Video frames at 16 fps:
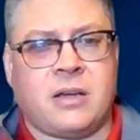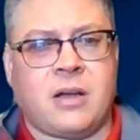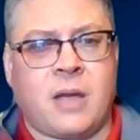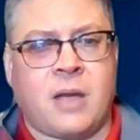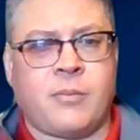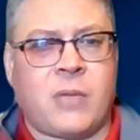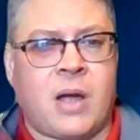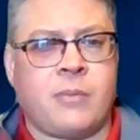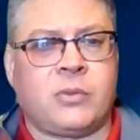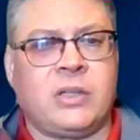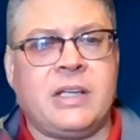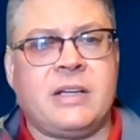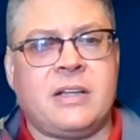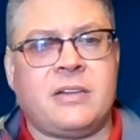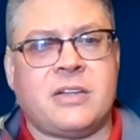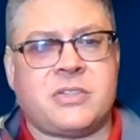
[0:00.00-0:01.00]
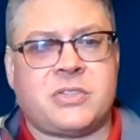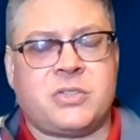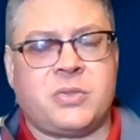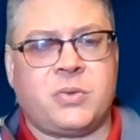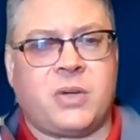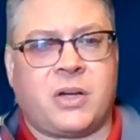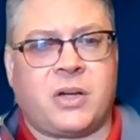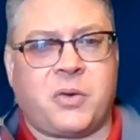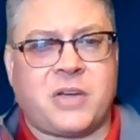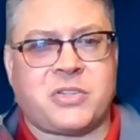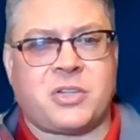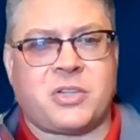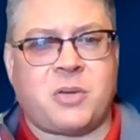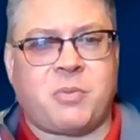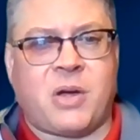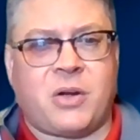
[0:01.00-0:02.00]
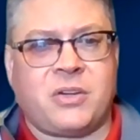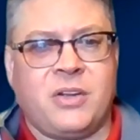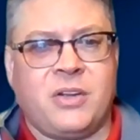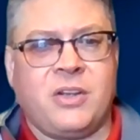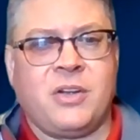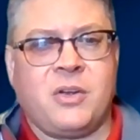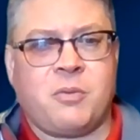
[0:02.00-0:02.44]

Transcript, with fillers: And I'm I'm leading this to a question about